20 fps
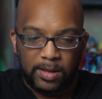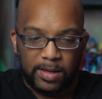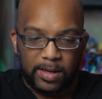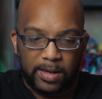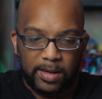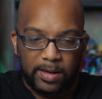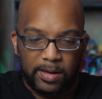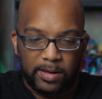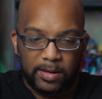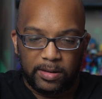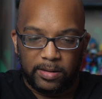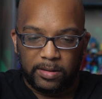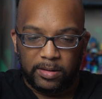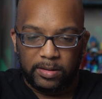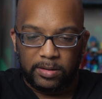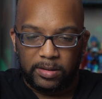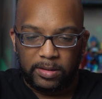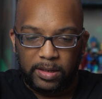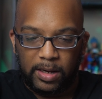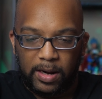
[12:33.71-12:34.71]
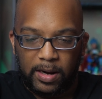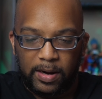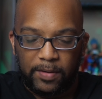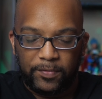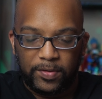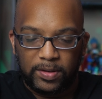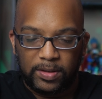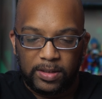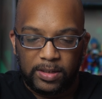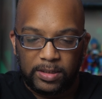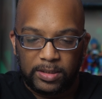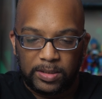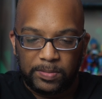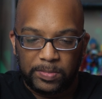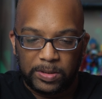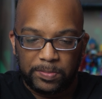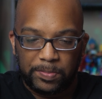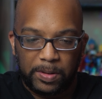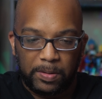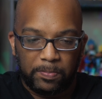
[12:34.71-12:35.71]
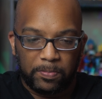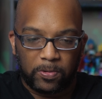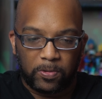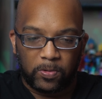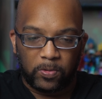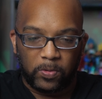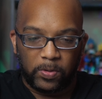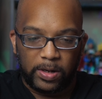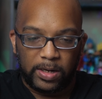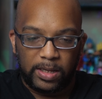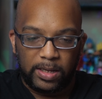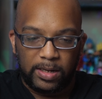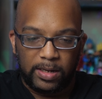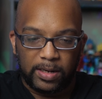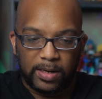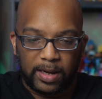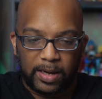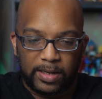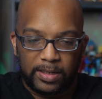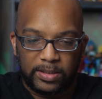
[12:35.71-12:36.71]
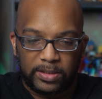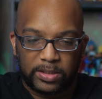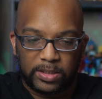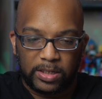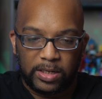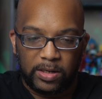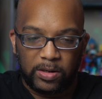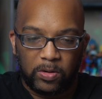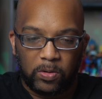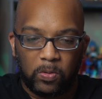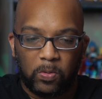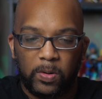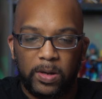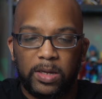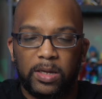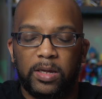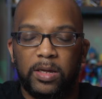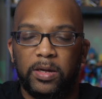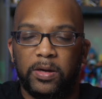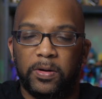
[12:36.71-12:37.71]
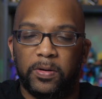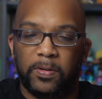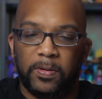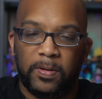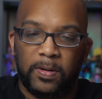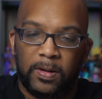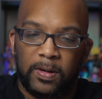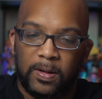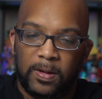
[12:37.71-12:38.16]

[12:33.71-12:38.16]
And yeah, everything seems to be pretty nice and quick here.